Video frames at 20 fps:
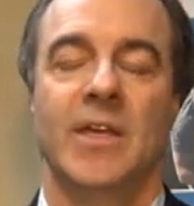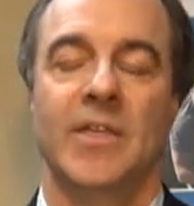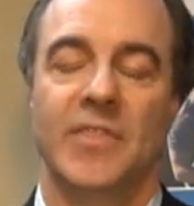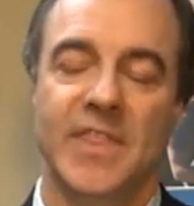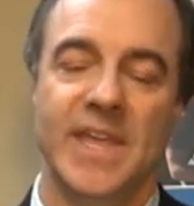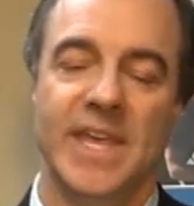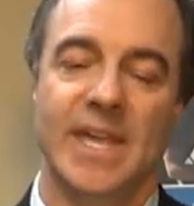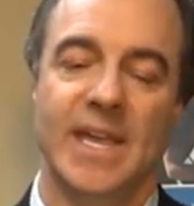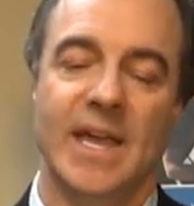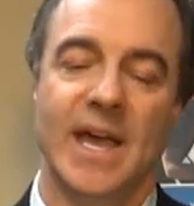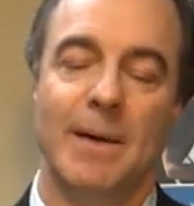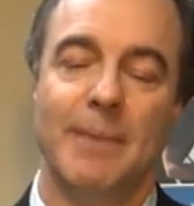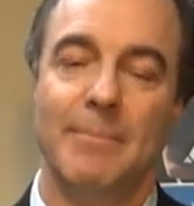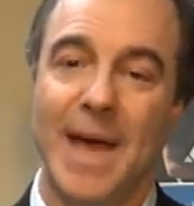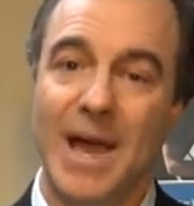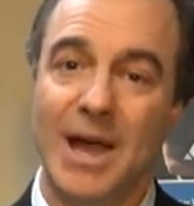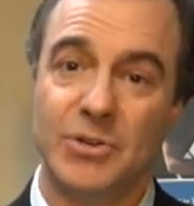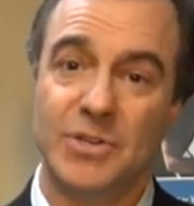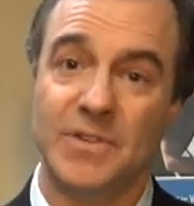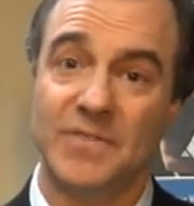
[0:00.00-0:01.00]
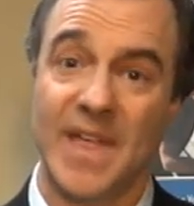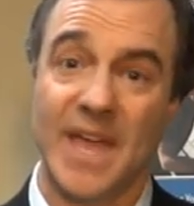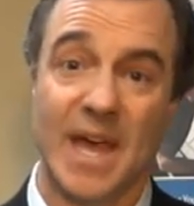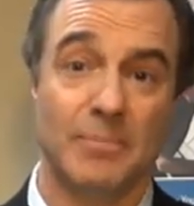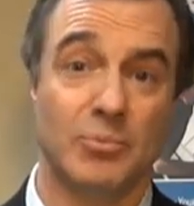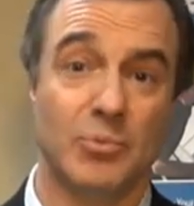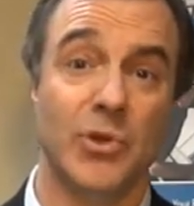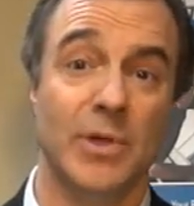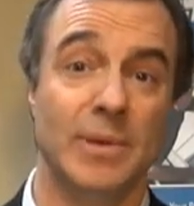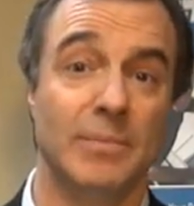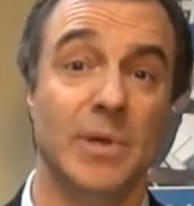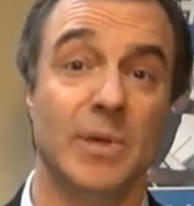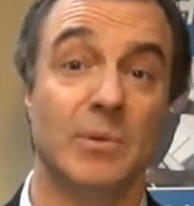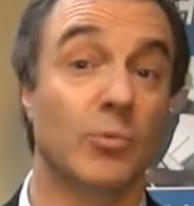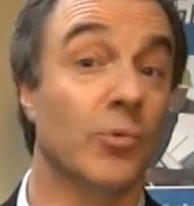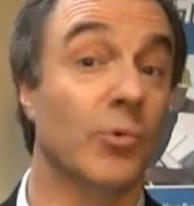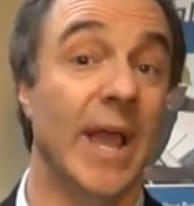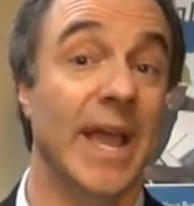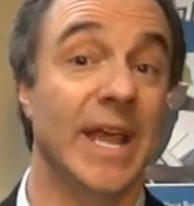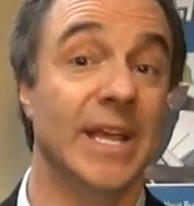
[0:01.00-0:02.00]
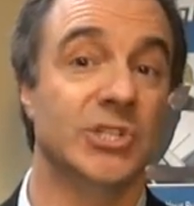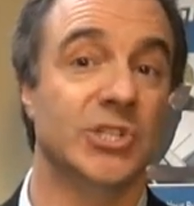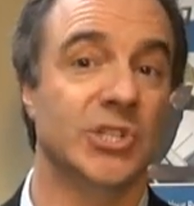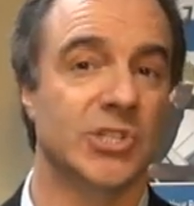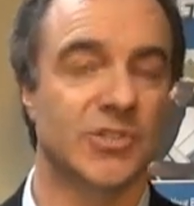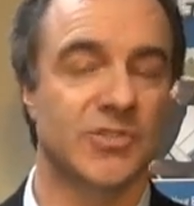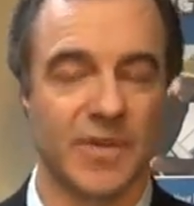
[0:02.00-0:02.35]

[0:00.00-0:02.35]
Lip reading: The amount of that premium ranges